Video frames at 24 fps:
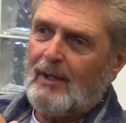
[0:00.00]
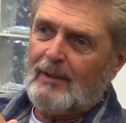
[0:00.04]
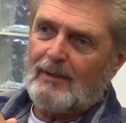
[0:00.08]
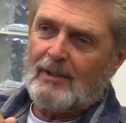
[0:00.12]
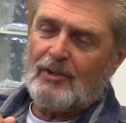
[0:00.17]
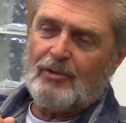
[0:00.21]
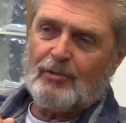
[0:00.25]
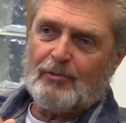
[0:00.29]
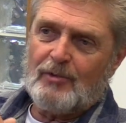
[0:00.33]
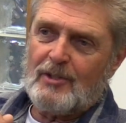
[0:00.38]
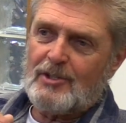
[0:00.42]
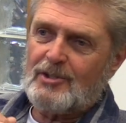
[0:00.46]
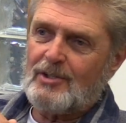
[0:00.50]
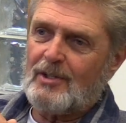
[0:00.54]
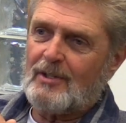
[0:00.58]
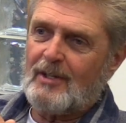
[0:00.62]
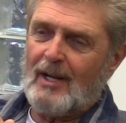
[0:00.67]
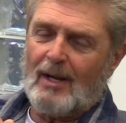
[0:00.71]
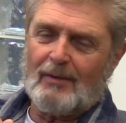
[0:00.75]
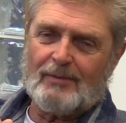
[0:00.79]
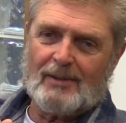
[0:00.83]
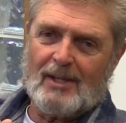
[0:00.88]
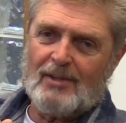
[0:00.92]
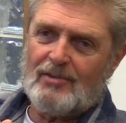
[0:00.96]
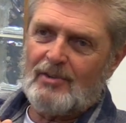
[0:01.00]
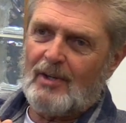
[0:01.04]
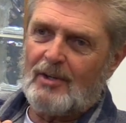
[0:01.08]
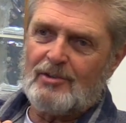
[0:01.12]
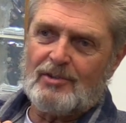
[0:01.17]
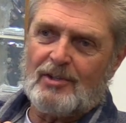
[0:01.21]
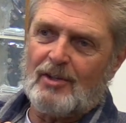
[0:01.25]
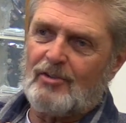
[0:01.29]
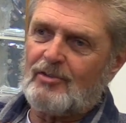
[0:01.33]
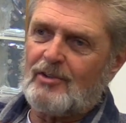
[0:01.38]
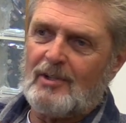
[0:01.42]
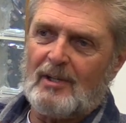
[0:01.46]
These fishing tackle, these are
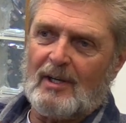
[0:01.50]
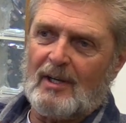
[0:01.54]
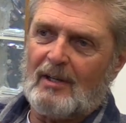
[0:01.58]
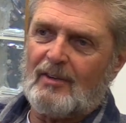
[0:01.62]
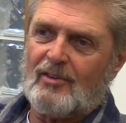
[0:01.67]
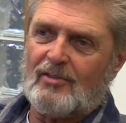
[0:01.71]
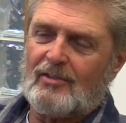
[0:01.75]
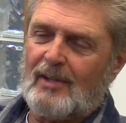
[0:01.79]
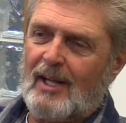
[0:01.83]
just hicks.